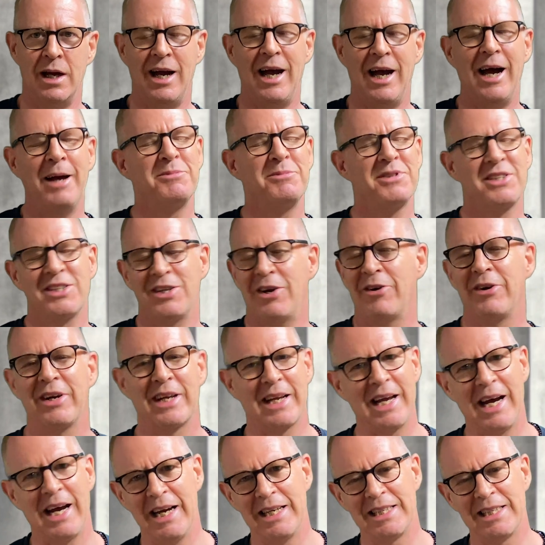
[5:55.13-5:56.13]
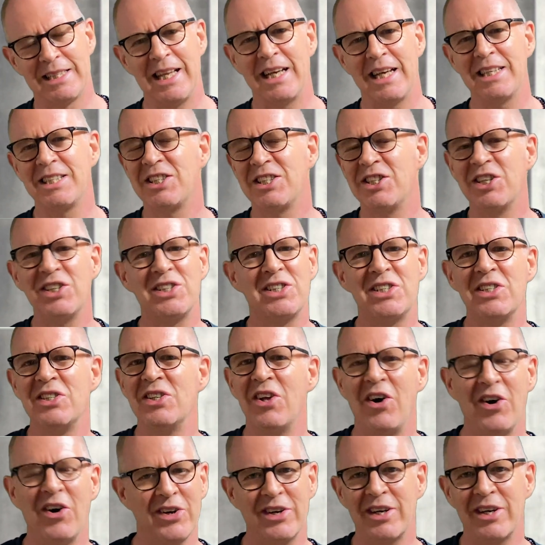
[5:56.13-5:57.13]
I'm sorry, guys, that's just
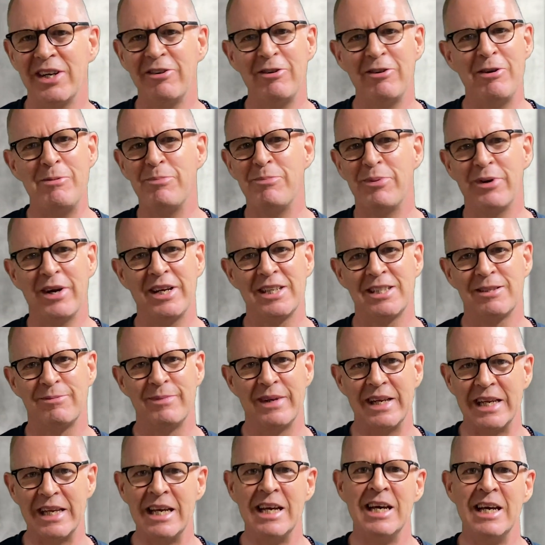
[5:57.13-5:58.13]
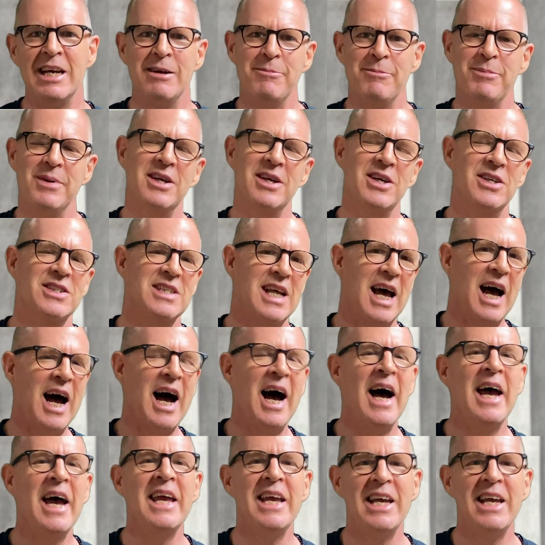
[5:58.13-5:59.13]
not going to impress me, because
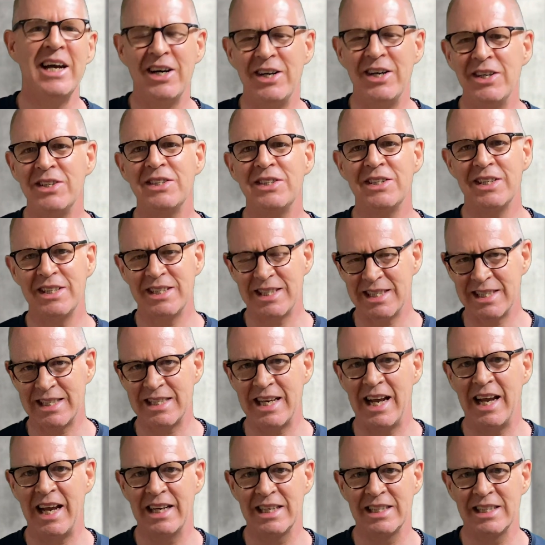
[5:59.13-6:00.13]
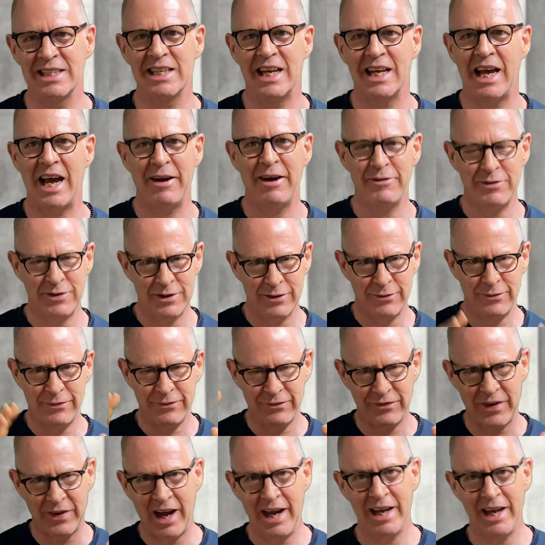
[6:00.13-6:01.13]
I understand after
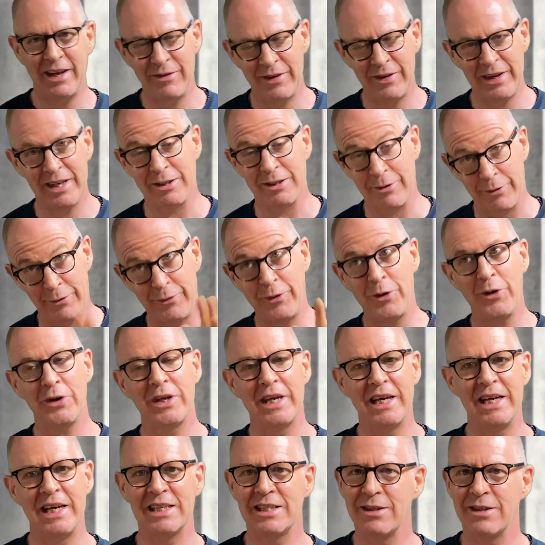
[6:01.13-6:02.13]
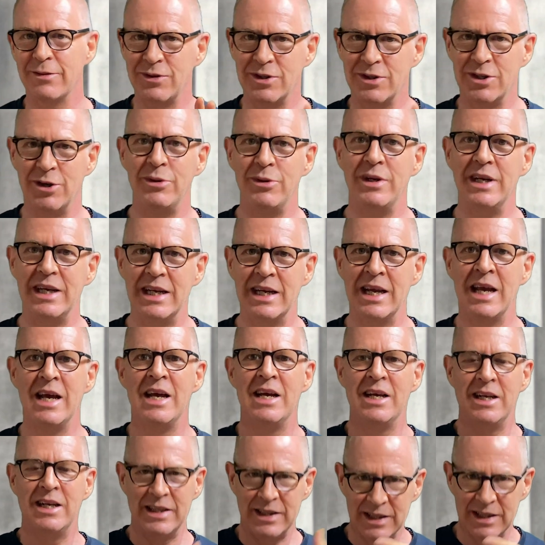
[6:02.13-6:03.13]
5 years or 4 years of doing
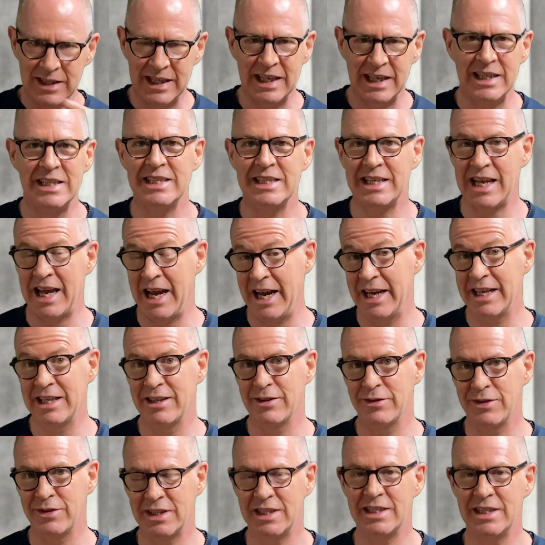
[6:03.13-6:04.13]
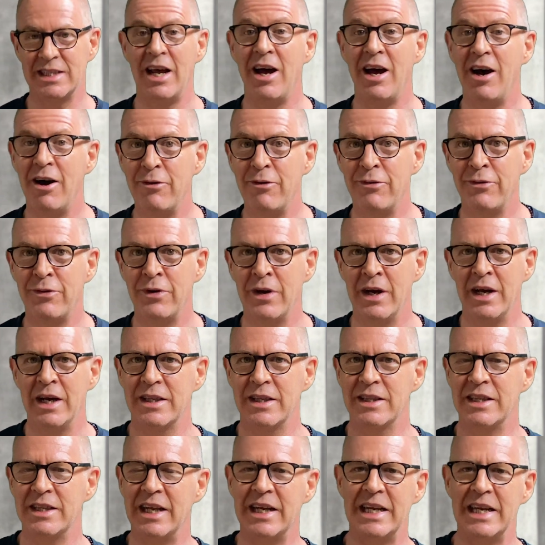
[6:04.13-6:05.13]
this kind of stuff
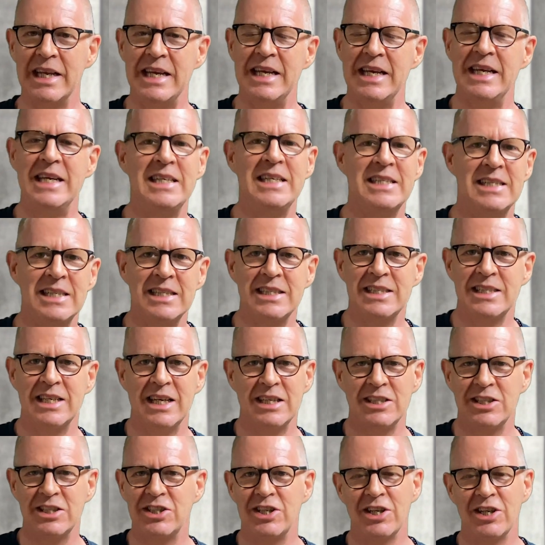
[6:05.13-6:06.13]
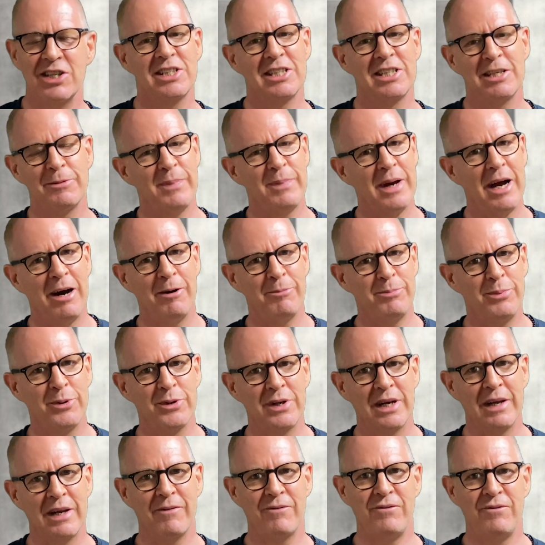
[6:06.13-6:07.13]
that it isn't just about
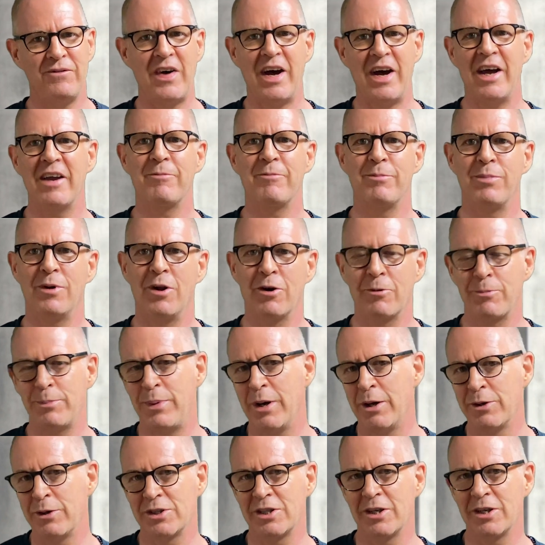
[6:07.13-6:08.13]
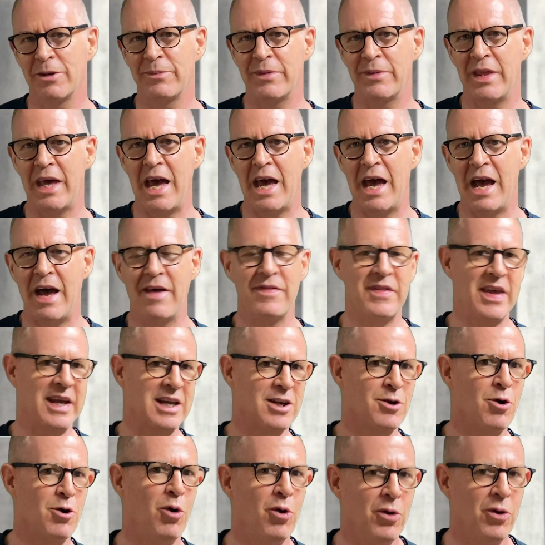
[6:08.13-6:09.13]
putting 5 blog posts up there and then
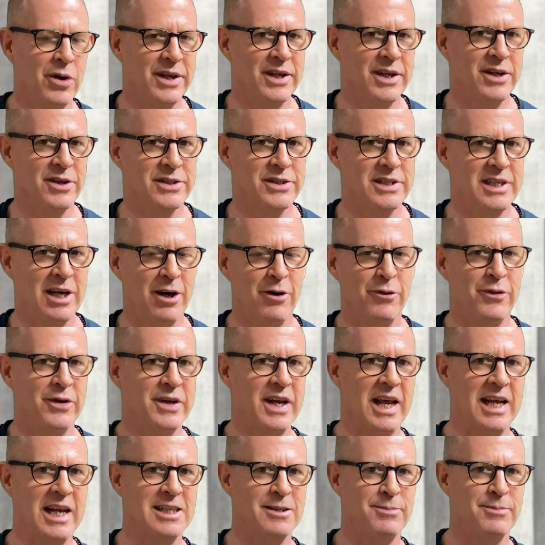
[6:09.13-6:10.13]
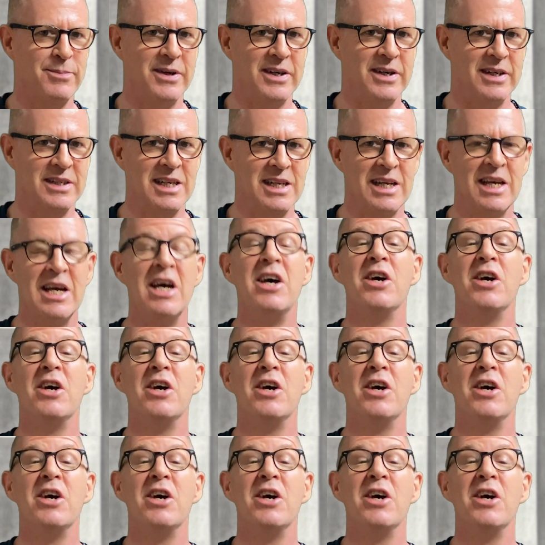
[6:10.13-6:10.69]
calling yourself an expert.